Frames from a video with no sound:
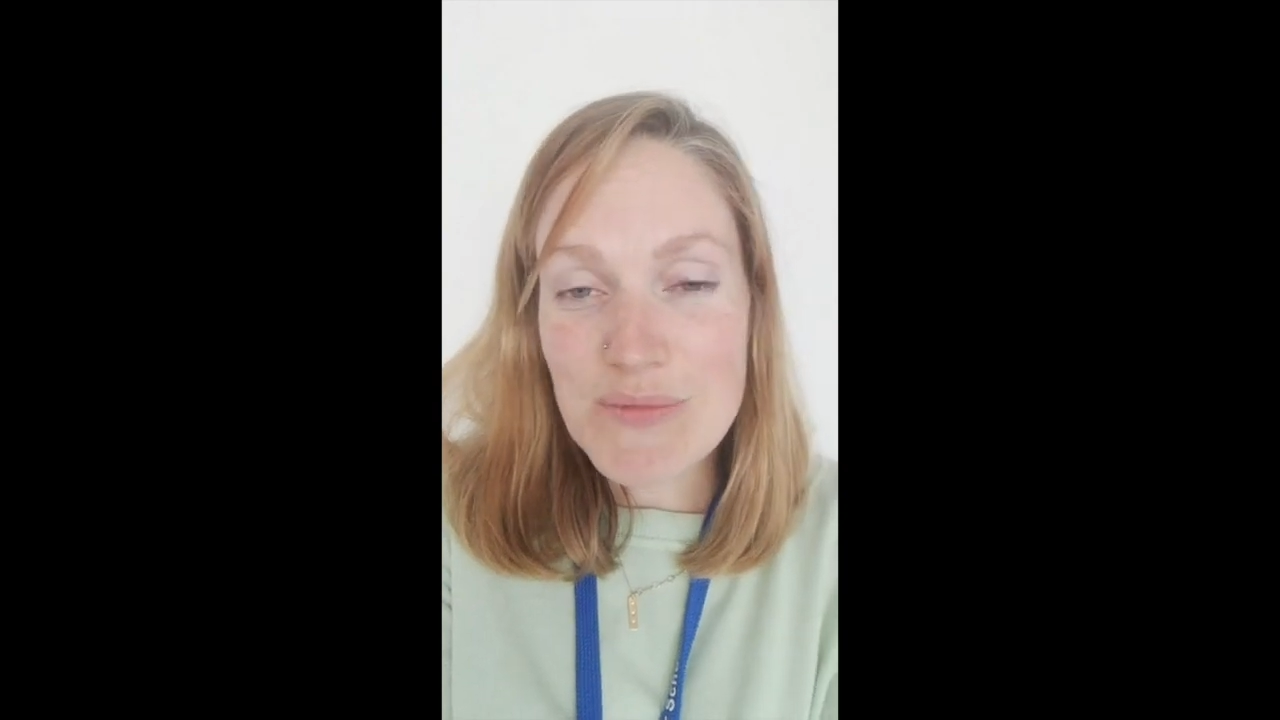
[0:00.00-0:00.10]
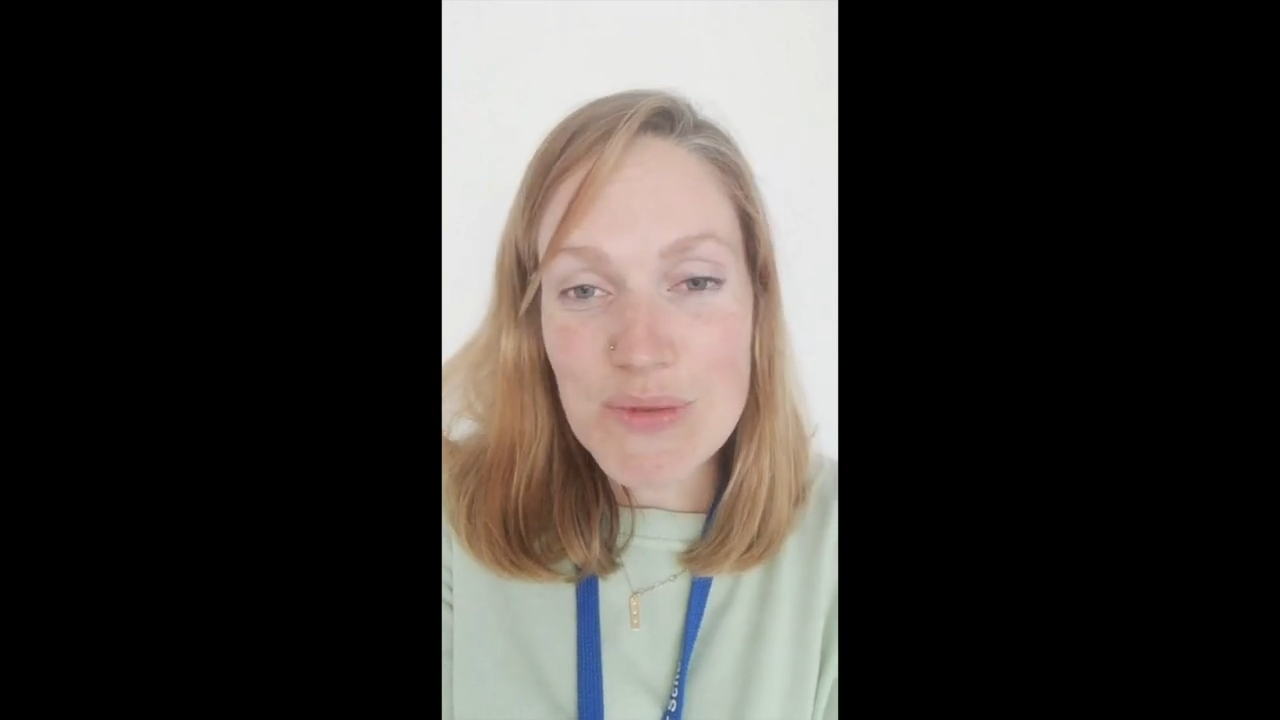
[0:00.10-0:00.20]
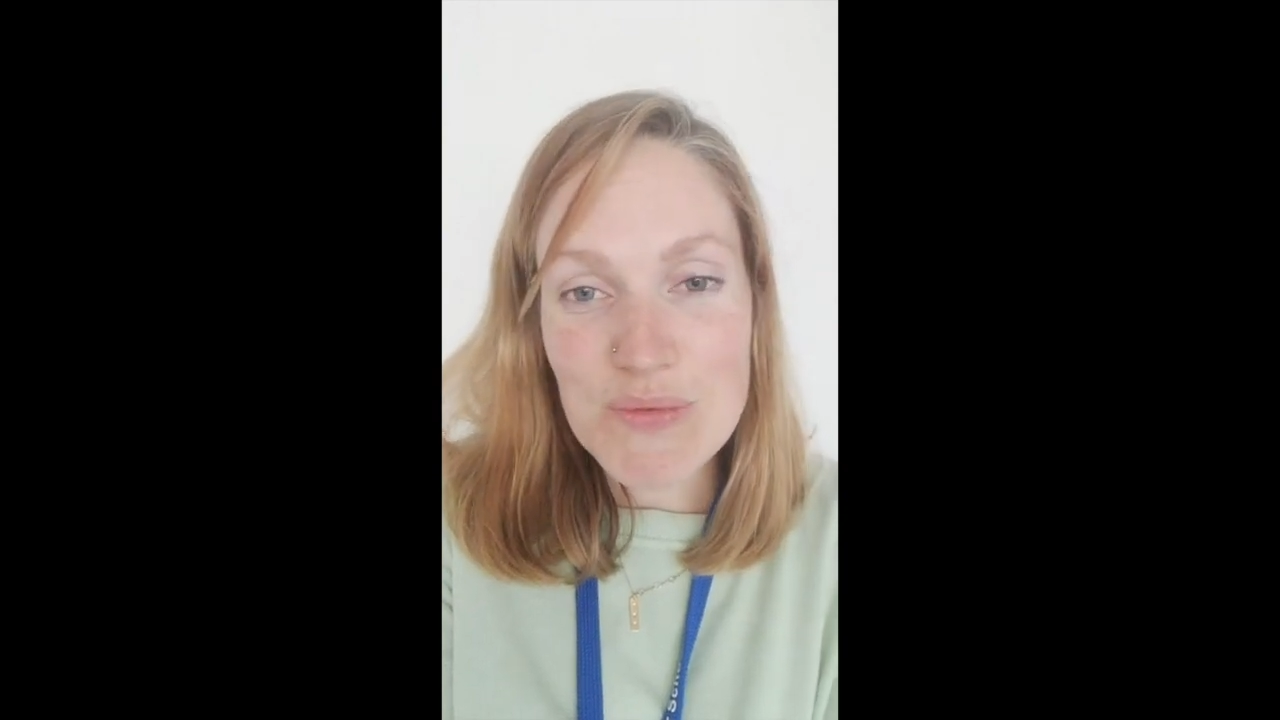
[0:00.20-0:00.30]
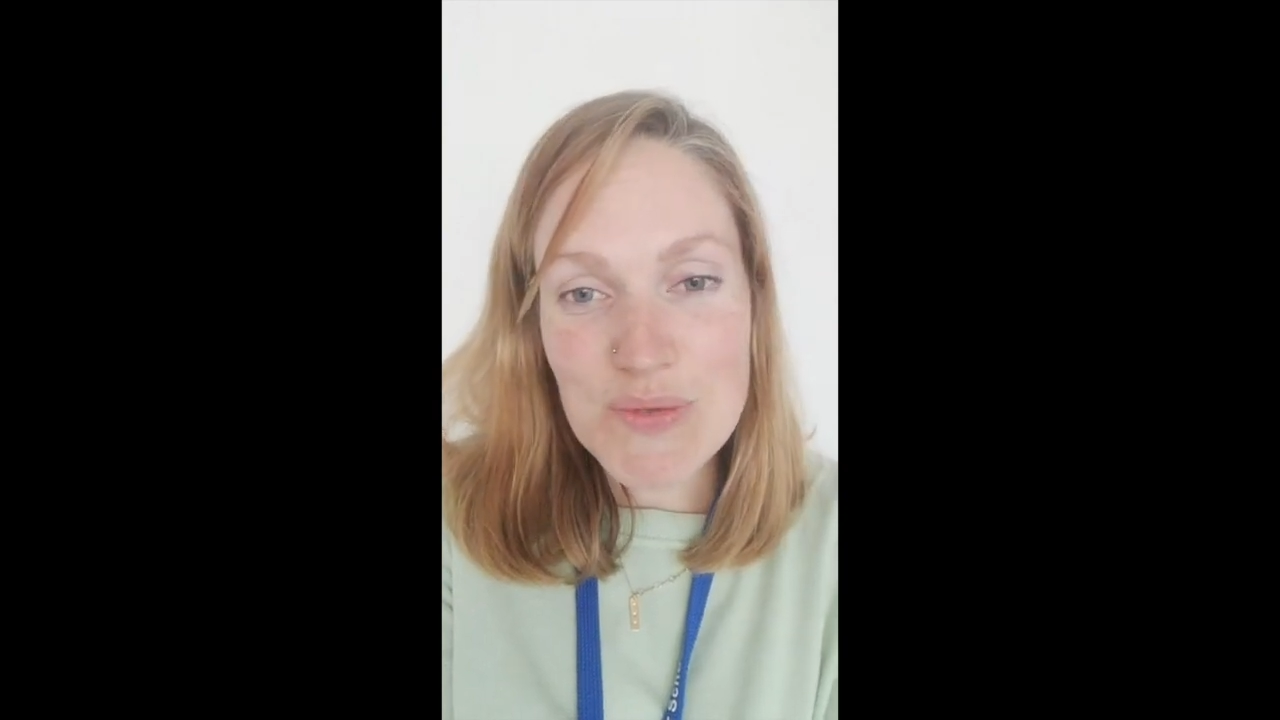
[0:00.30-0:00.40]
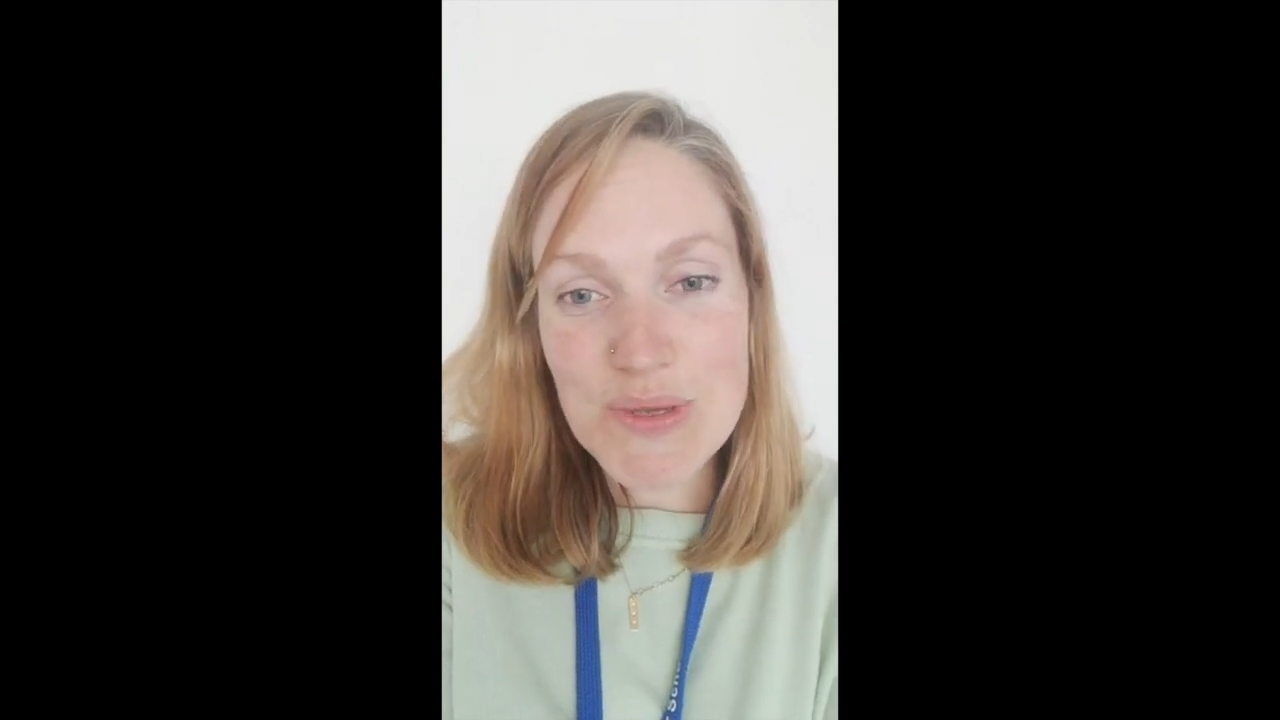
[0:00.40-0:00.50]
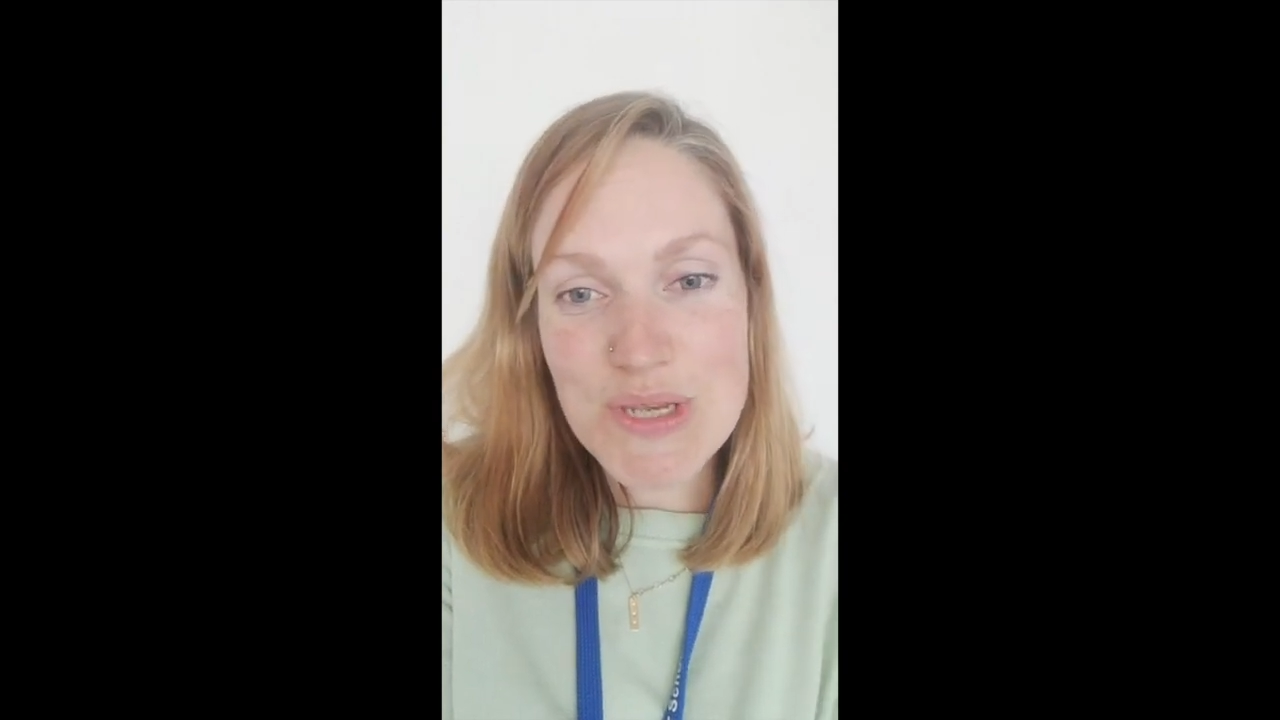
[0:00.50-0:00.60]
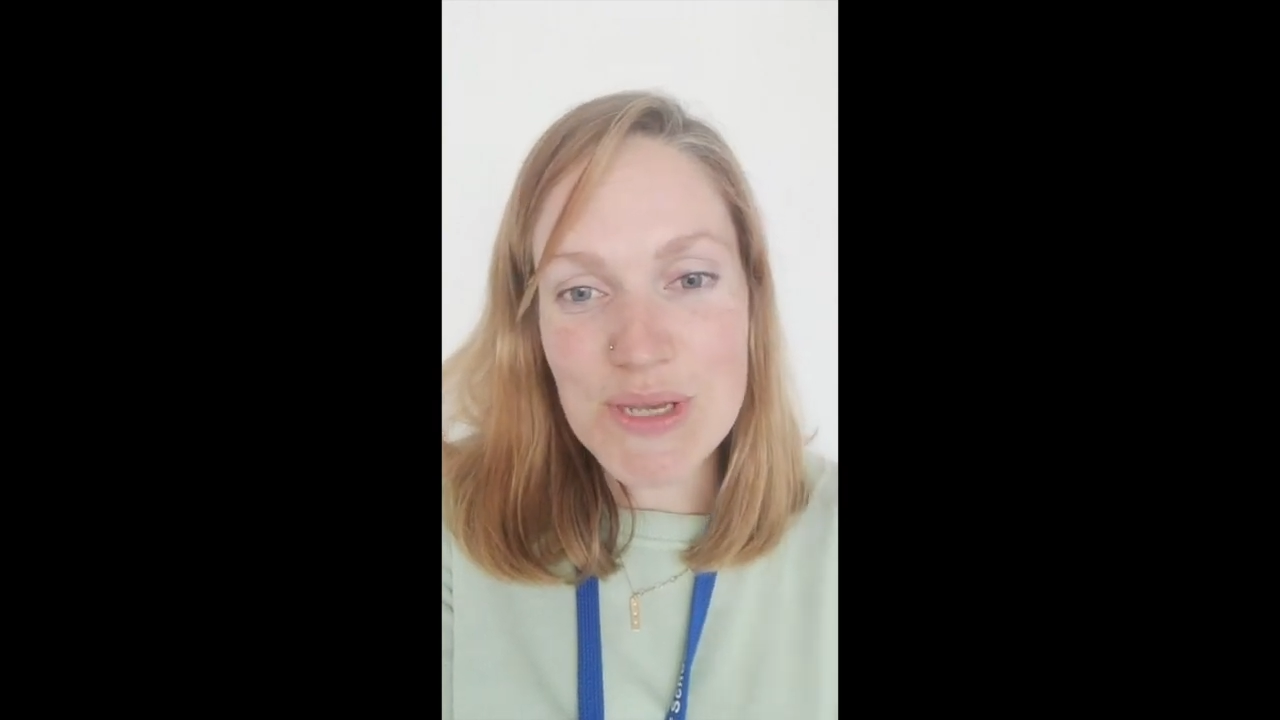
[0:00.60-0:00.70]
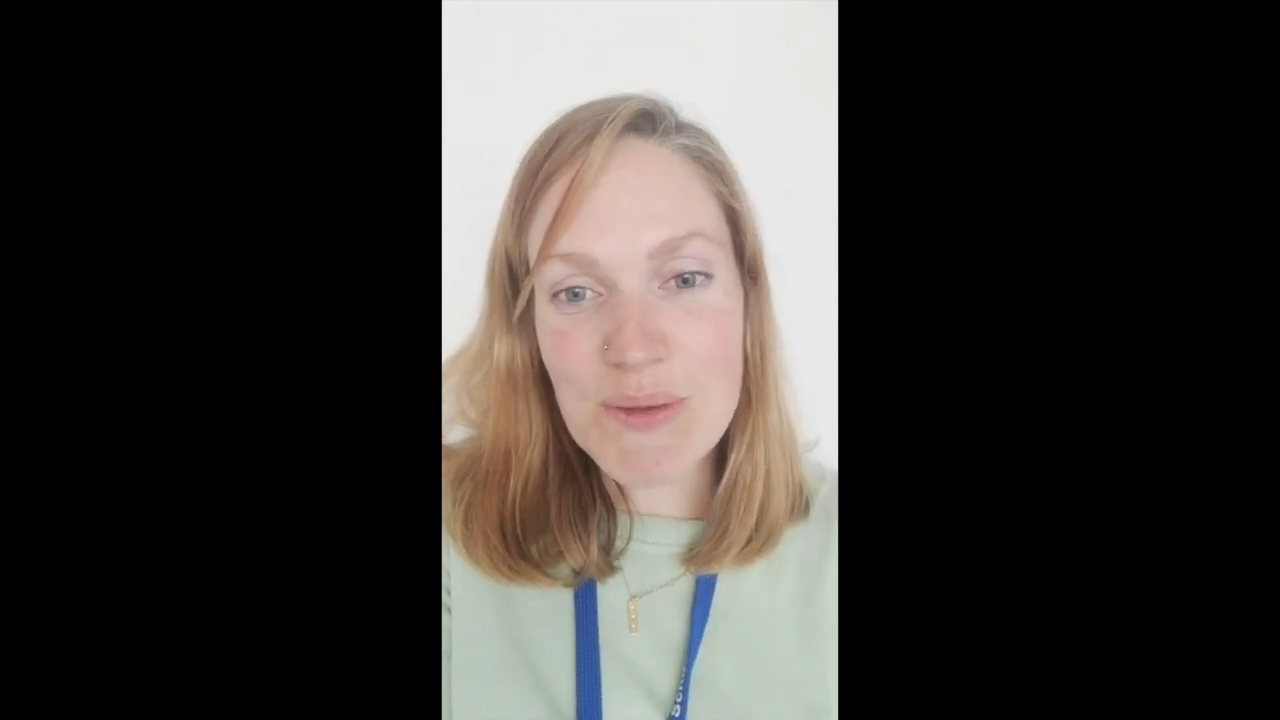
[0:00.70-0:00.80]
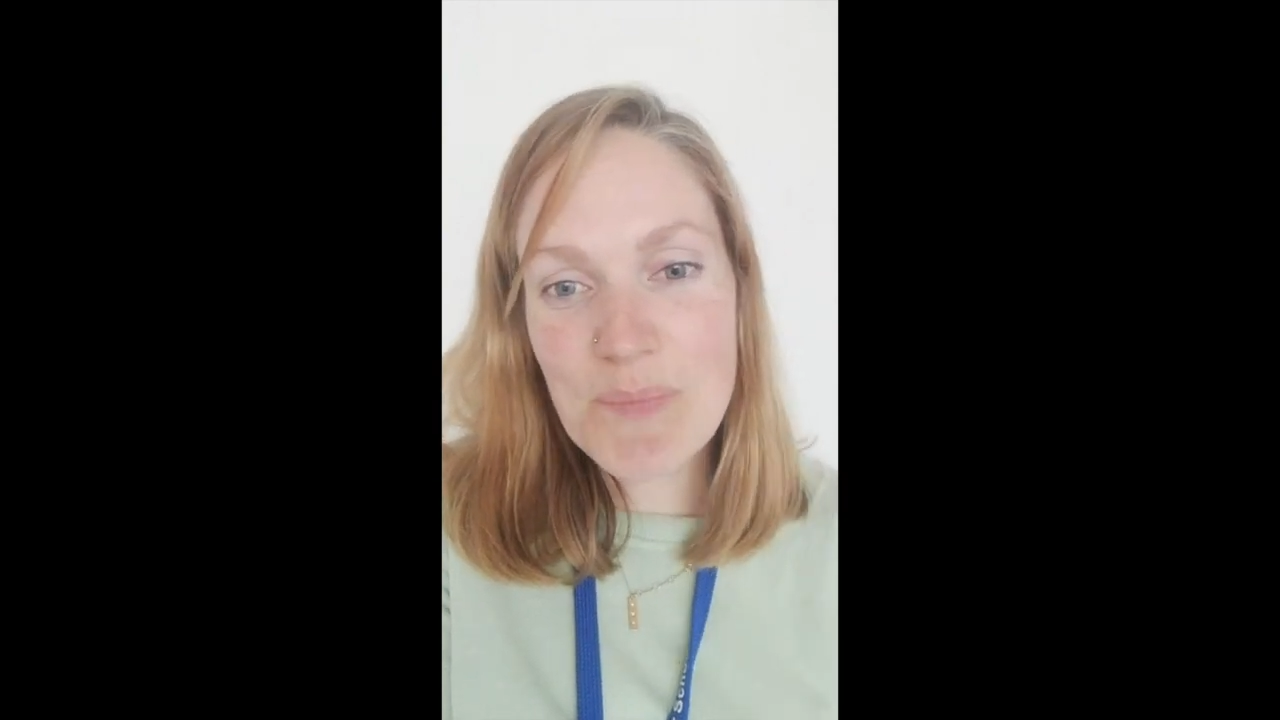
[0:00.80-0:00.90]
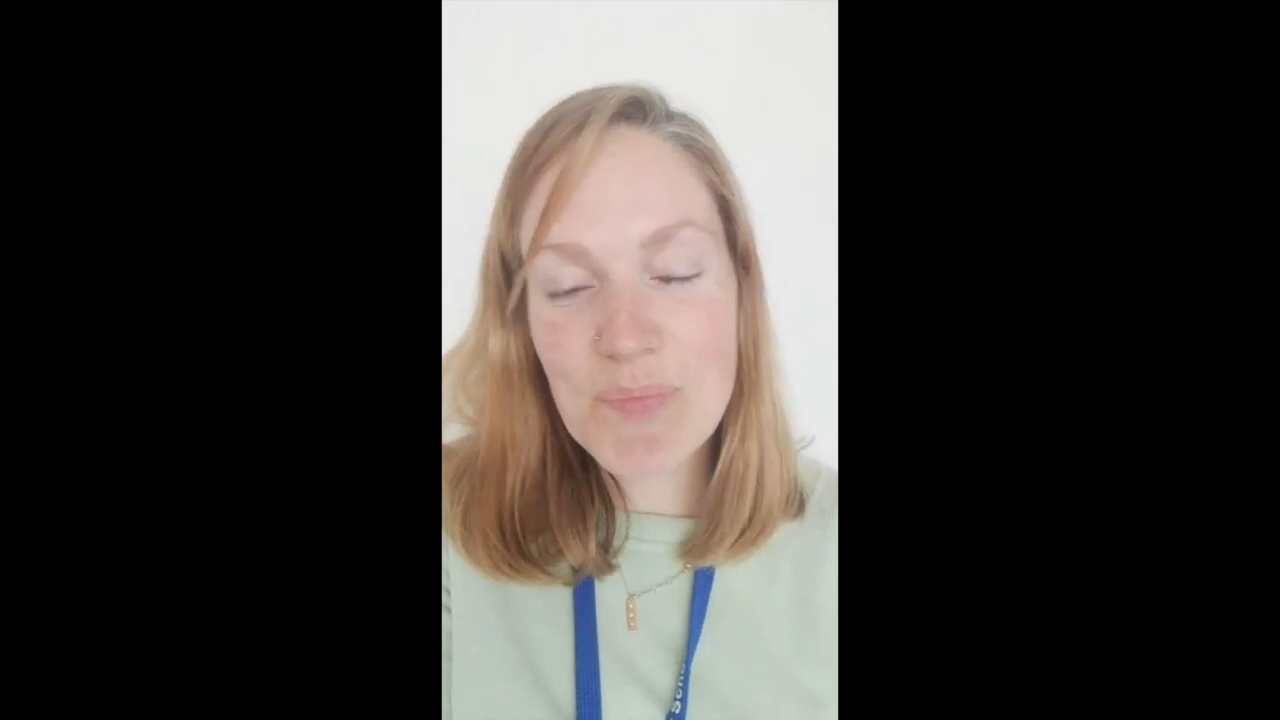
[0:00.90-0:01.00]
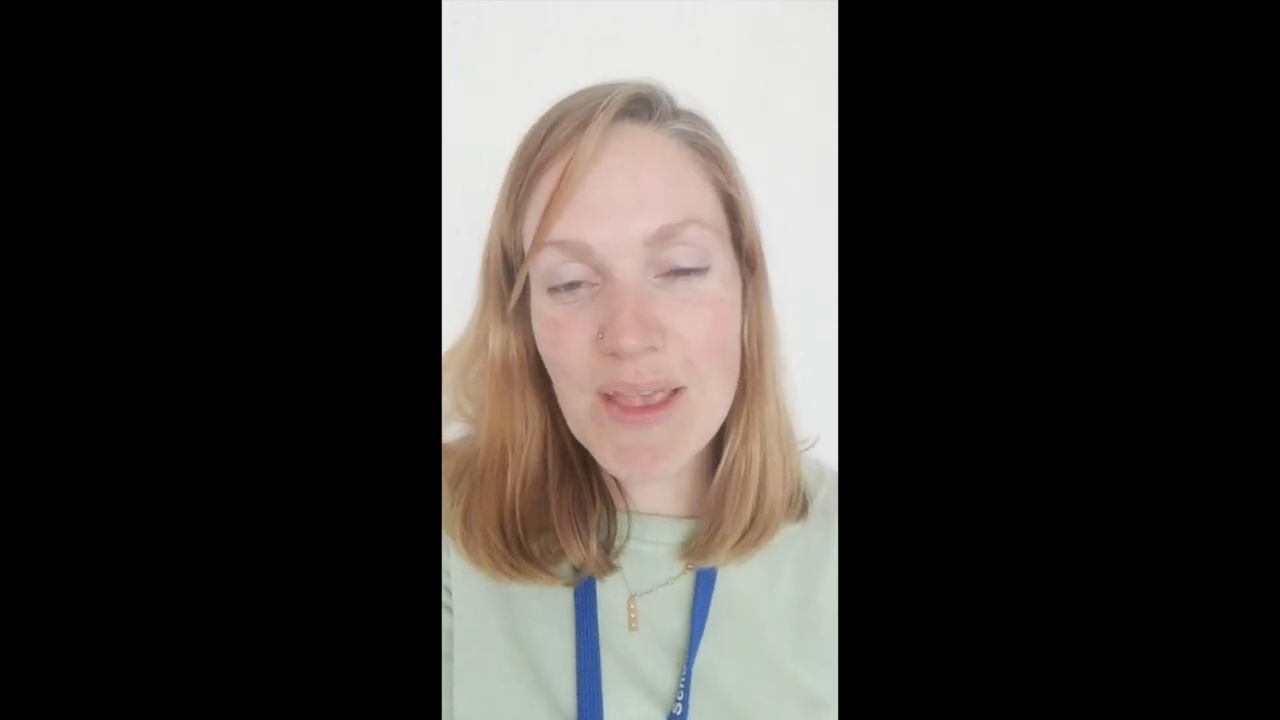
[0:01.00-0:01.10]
for the future,